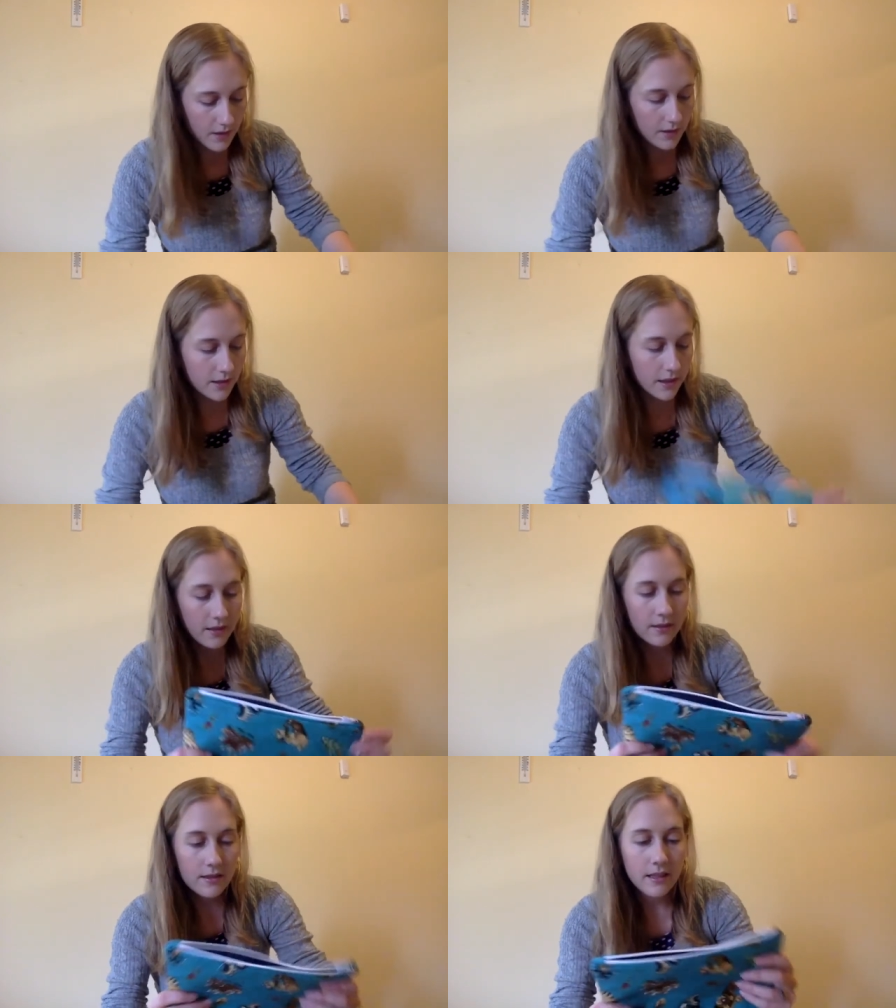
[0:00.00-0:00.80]

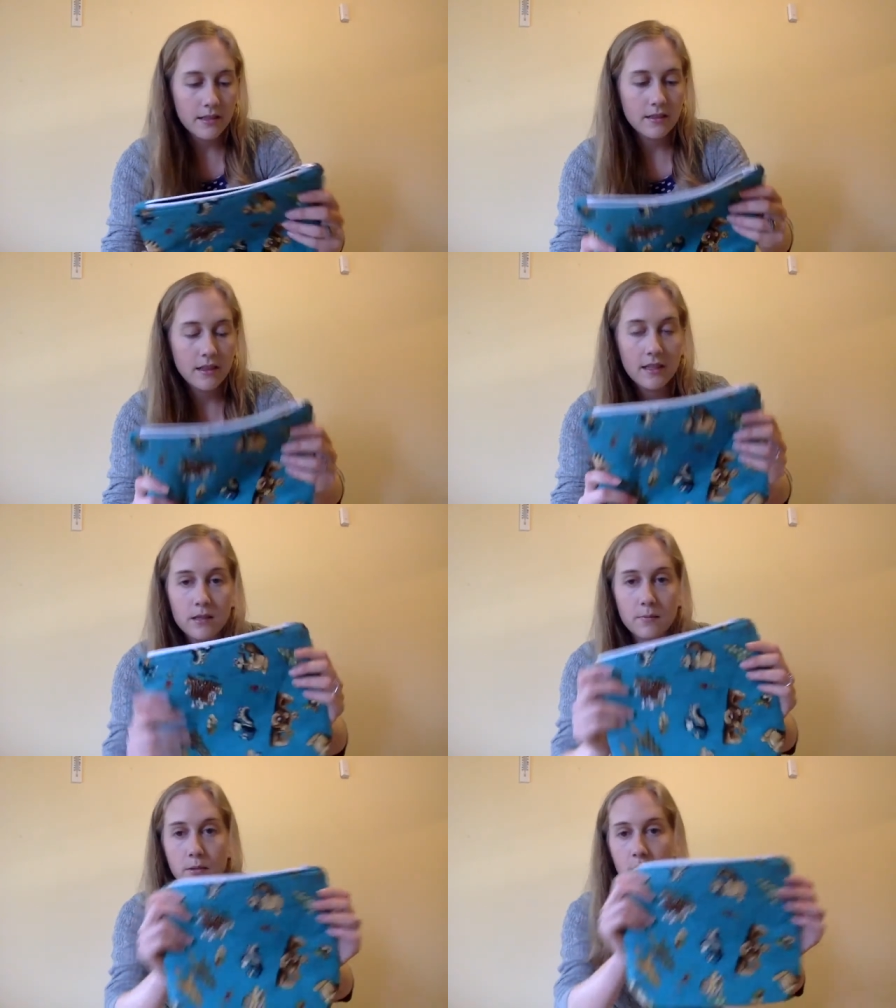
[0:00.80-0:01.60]
she sent
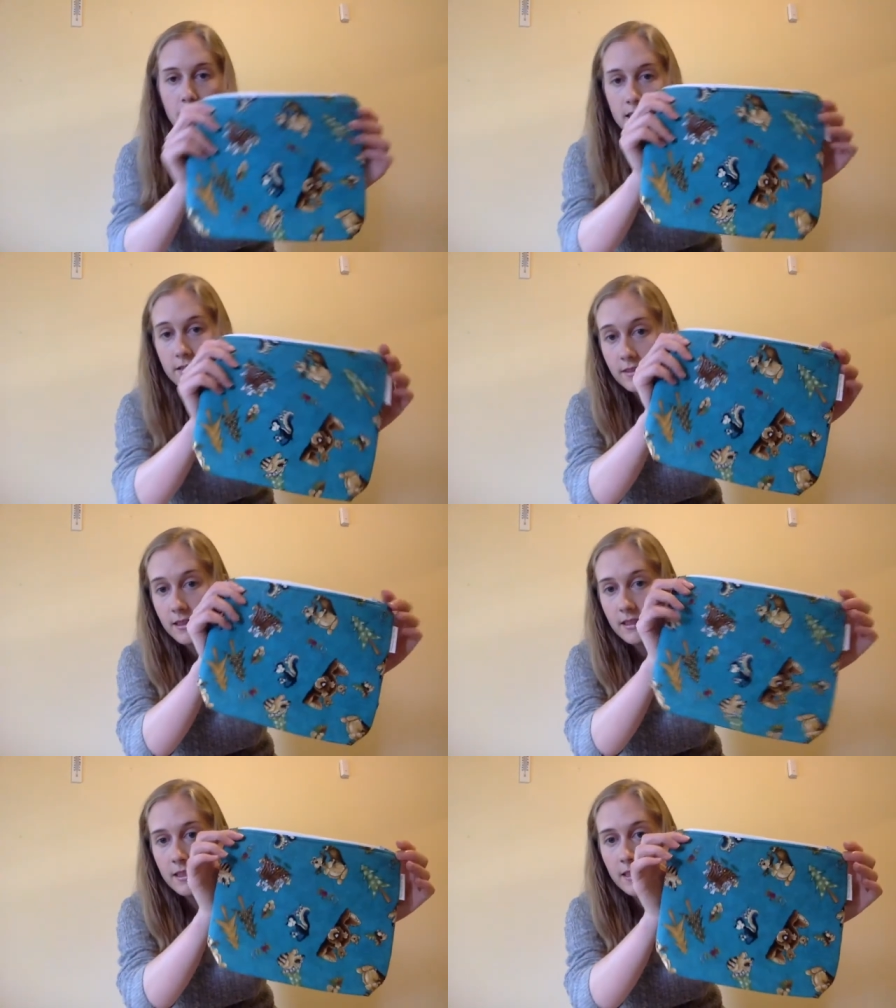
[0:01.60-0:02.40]
as a prize for
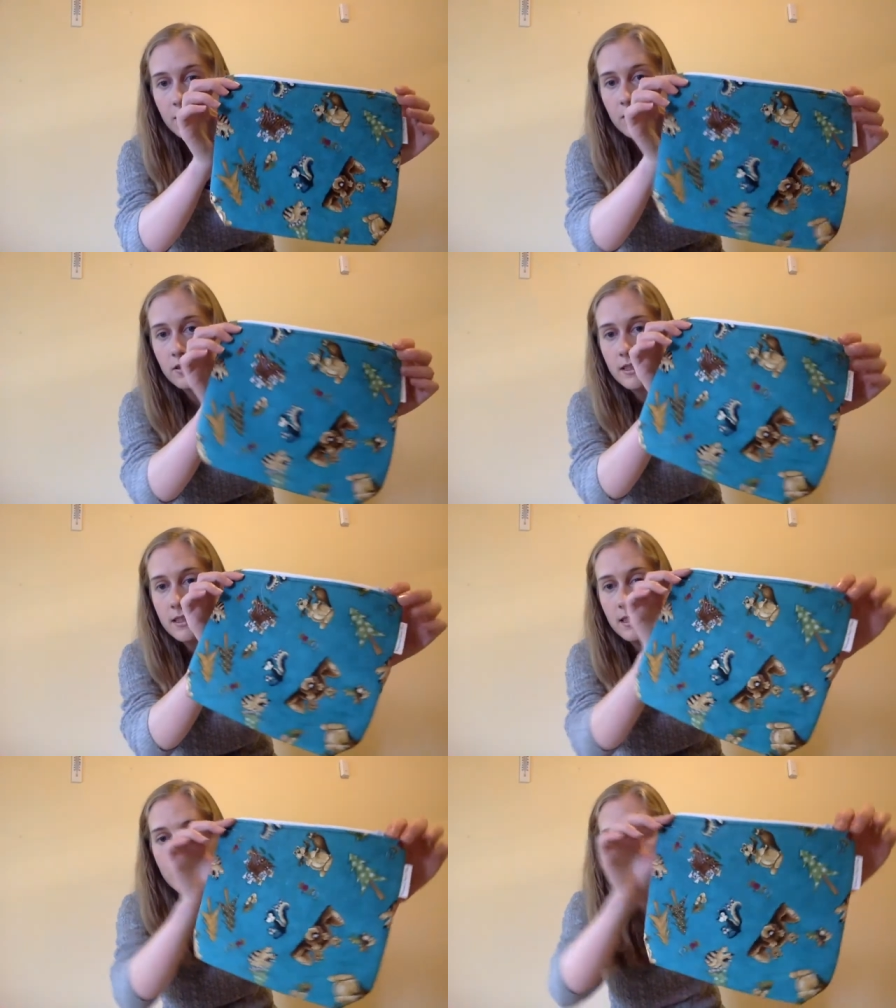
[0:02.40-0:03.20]
this knit along
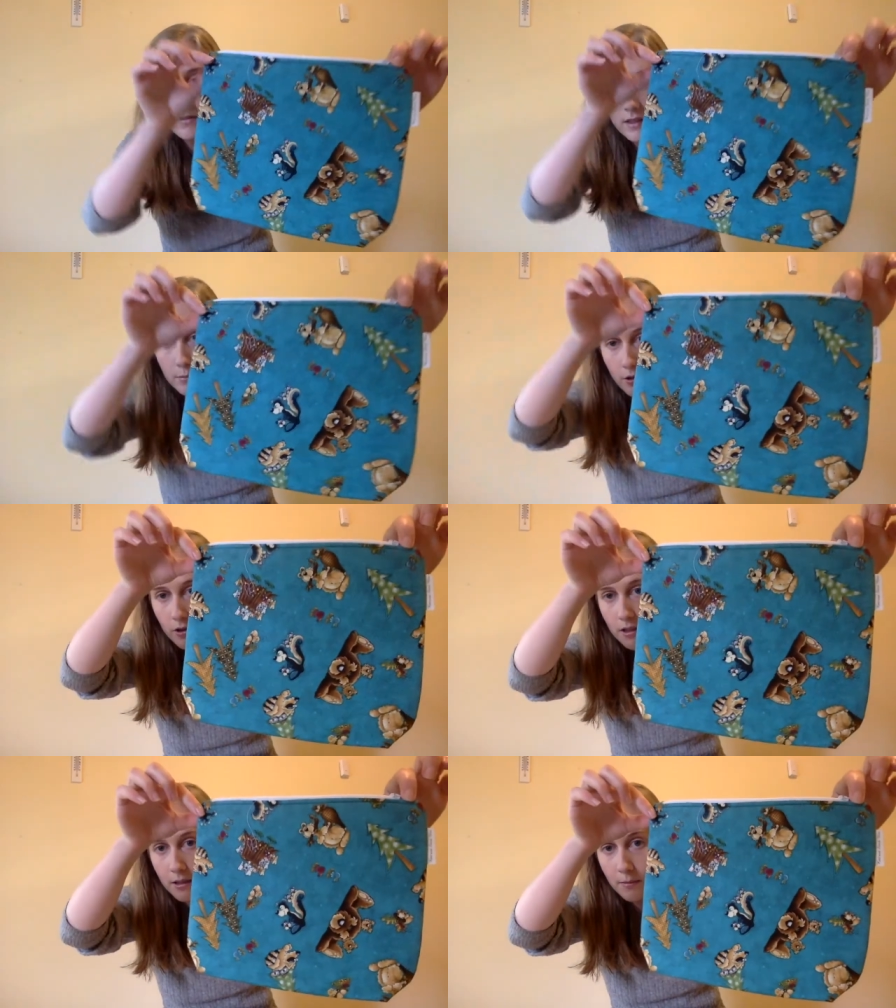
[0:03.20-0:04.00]
this lovely
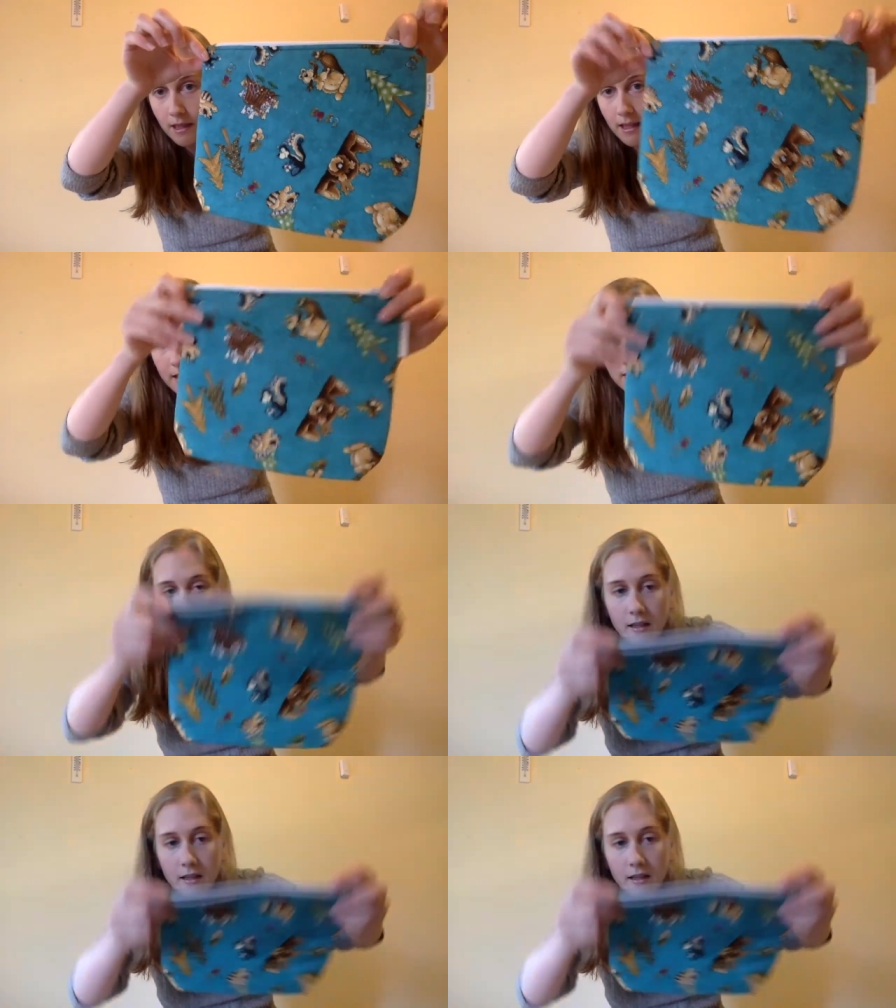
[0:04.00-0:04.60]
project bag,